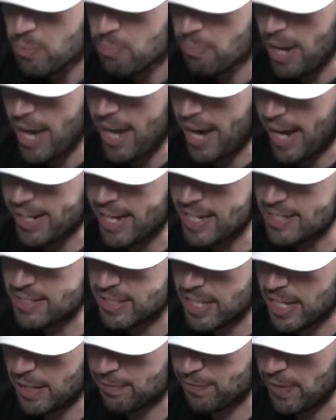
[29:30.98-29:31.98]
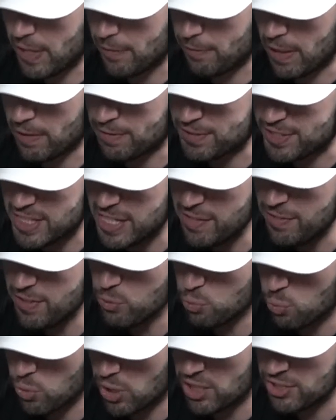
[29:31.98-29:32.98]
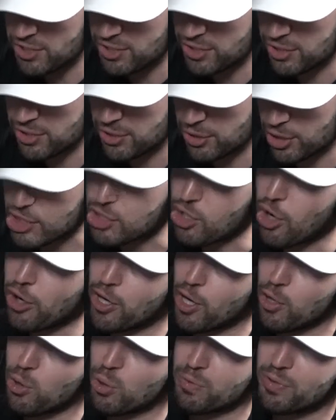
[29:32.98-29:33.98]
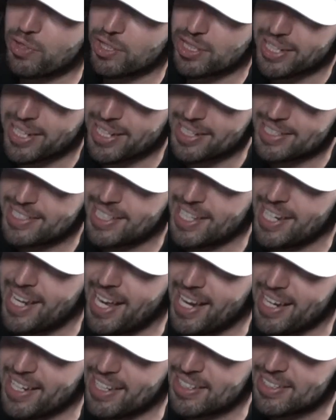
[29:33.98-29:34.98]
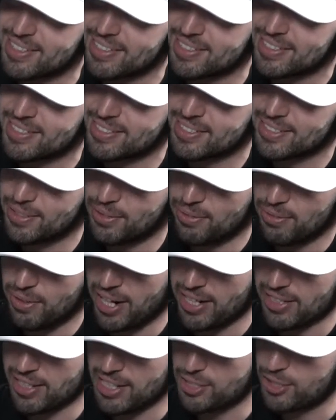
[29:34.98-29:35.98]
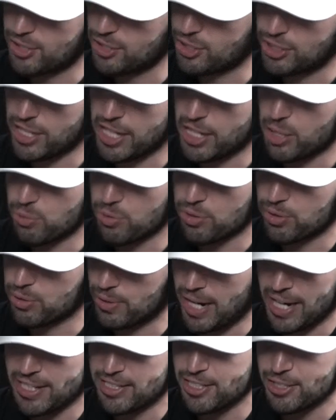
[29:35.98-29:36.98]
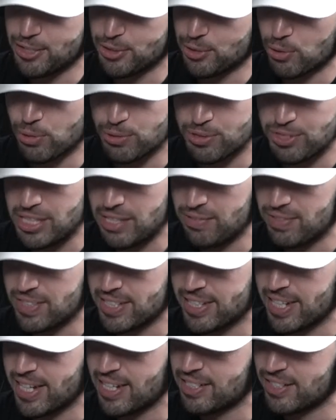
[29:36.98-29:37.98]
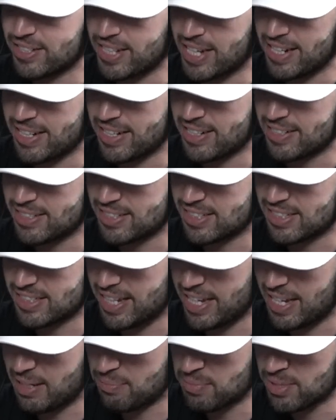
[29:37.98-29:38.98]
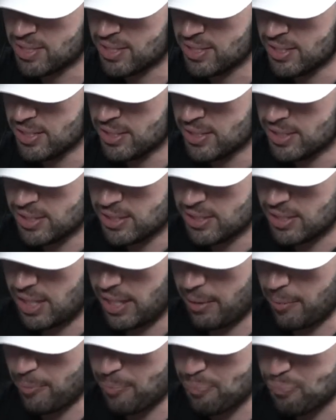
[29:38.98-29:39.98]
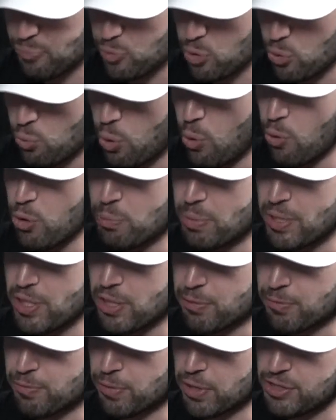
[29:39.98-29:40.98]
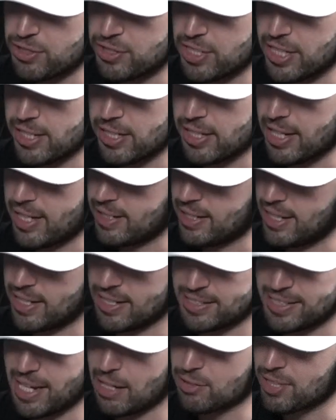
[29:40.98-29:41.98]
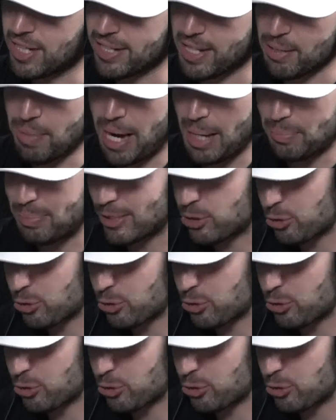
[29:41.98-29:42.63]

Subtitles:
Man, I guess if Steven was to start all over again today, right? Let's just say you were 19-year-old Steven again, you're getting into the game. Like, what would be the first thing? And it sounds like it might be